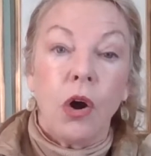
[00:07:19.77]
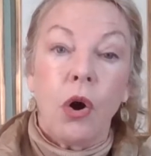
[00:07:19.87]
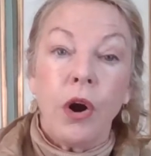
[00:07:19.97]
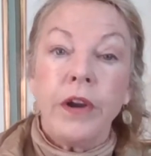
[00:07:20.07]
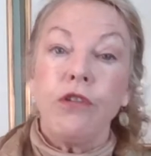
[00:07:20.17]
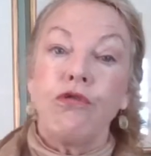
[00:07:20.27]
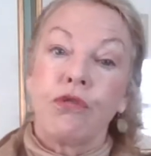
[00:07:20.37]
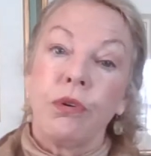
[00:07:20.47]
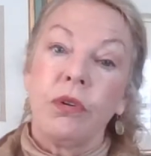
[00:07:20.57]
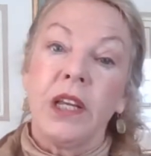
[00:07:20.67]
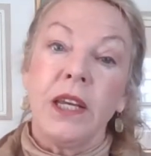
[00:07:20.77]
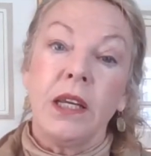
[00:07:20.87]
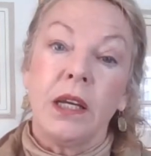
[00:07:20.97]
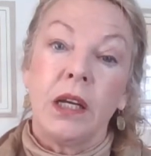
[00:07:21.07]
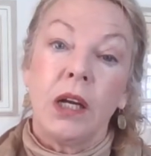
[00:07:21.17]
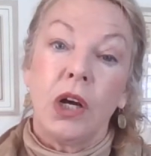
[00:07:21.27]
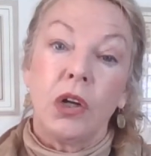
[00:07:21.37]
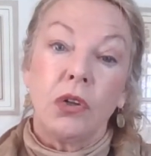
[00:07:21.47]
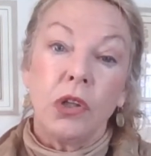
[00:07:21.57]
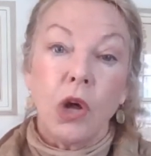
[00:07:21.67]
Are you truly
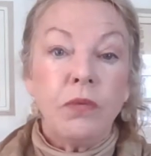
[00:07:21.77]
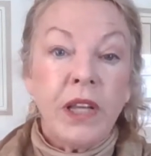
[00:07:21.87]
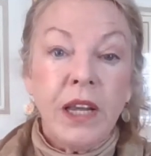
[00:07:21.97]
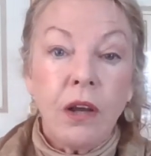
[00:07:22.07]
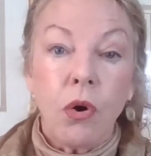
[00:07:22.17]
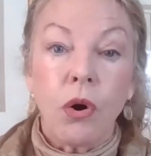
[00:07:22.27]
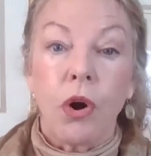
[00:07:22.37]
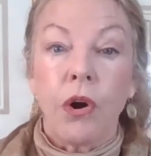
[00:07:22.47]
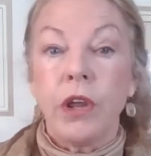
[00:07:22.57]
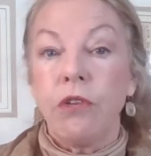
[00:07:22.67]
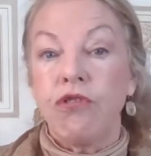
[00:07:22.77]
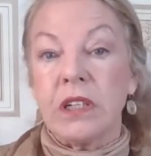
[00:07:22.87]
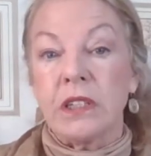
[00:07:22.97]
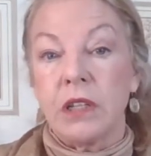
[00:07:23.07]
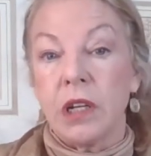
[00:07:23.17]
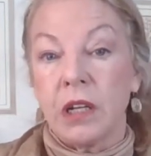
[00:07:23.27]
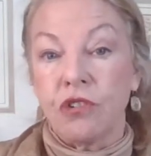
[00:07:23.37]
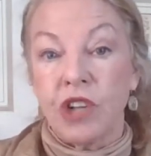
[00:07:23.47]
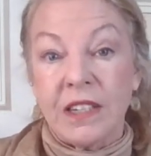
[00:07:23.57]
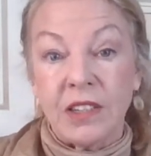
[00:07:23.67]
lonely, or are you just
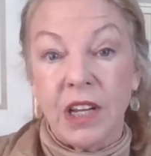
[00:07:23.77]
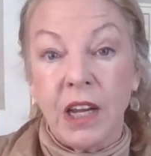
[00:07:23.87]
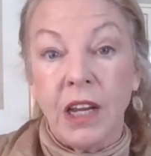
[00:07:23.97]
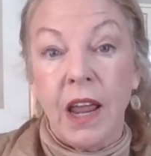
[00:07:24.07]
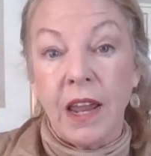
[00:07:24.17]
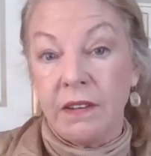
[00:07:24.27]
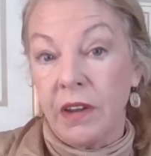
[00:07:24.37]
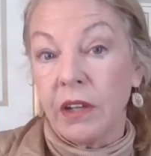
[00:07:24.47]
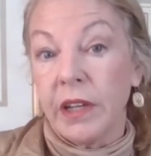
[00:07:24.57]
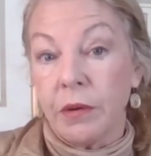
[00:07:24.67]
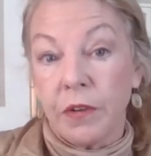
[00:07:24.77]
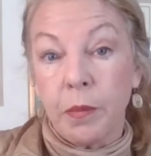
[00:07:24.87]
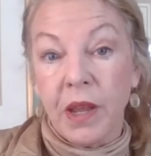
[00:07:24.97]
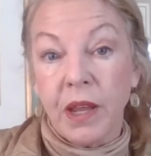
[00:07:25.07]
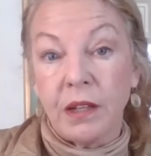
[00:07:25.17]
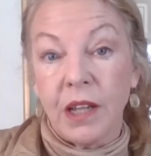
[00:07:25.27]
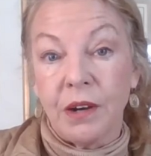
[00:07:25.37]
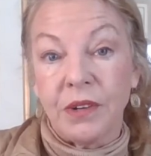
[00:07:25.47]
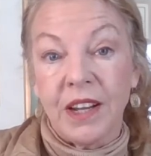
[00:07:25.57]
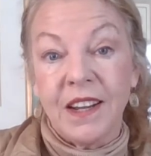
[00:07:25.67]
adjusting and dealing with being
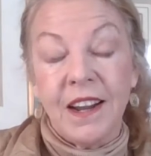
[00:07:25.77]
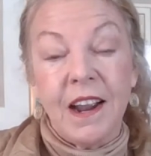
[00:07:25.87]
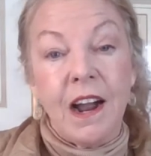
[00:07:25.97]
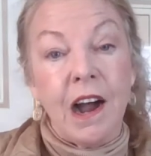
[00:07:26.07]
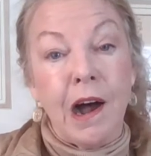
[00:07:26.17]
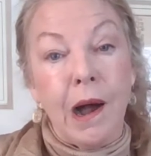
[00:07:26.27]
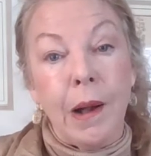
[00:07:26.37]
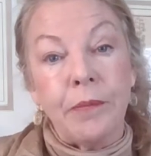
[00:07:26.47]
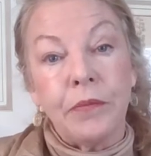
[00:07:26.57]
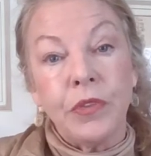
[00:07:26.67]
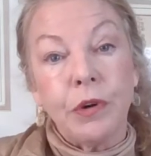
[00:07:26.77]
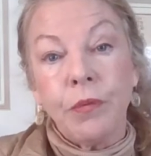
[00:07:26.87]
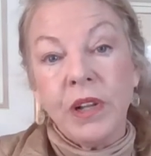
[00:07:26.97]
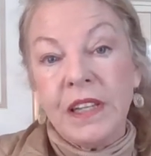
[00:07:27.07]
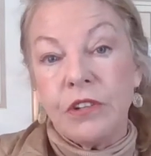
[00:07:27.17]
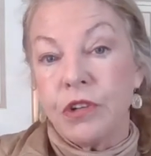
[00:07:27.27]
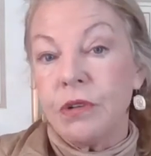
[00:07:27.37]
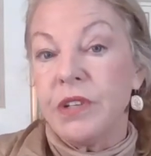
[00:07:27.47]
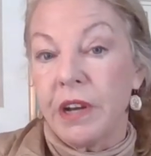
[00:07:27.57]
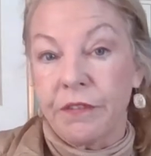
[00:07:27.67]
alone? They're really
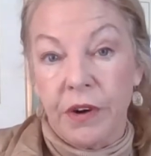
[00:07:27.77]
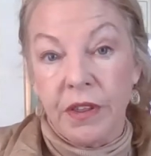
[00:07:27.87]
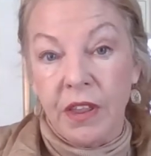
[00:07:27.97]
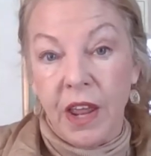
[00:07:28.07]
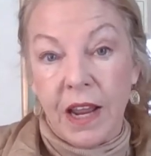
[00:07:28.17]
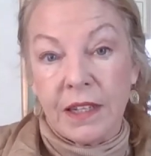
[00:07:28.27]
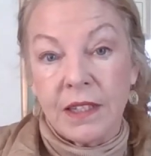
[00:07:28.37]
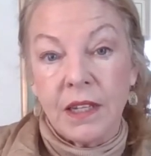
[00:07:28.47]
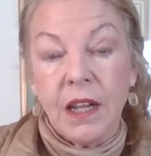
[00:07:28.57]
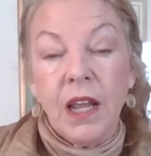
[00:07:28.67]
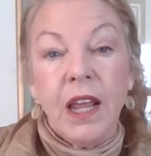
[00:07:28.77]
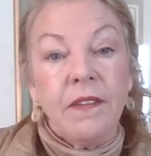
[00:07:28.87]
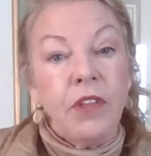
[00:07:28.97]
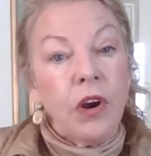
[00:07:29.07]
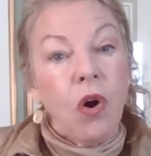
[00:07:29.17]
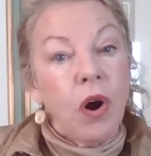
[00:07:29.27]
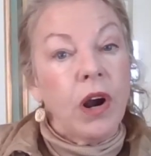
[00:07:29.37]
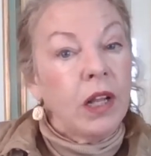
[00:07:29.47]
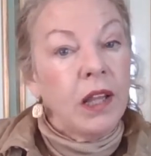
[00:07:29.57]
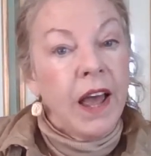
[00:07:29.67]
two different things. There are
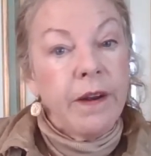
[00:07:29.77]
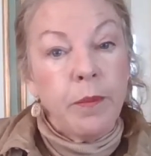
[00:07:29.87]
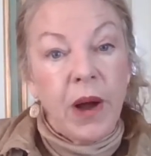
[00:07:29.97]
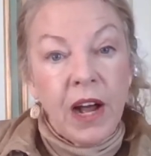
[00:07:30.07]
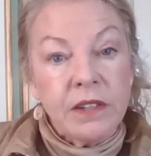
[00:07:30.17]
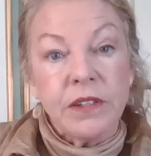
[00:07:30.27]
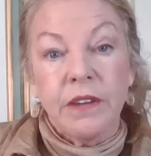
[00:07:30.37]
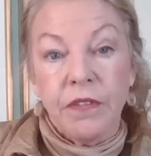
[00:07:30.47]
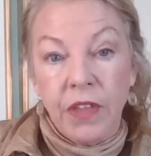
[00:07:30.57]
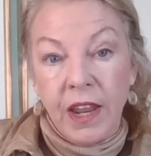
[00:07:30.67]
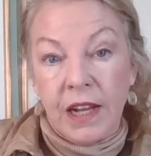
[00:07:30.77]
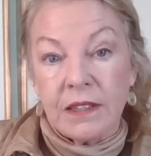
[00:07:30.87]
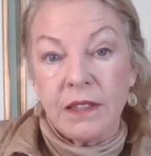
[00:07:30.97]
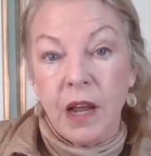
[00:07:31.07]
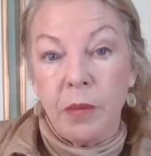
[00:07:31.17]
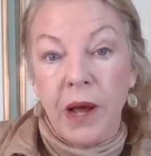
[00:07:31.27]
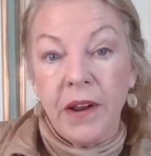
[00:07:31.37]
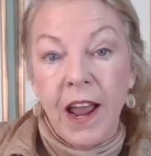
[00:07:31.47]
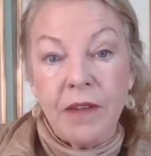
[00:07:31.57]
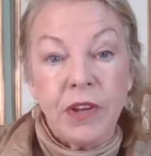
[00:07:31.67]
a lot of positive things
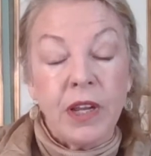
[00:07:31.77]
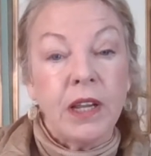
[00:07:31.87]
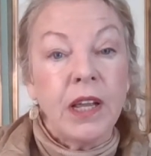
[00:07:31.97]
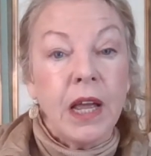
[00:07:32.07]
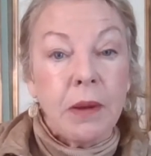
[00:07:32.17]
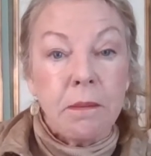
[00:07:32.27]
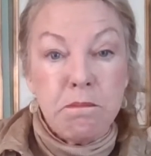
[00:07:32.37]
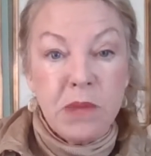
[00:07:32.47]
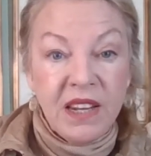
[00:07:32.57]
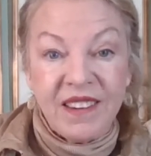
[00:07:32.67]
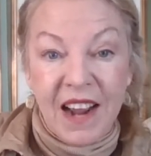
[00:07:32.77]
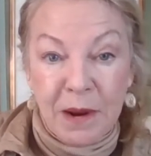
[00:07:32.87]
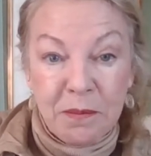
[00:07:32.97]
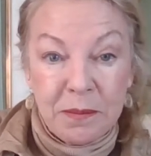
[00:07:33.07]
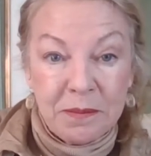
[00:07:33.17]
about having me time.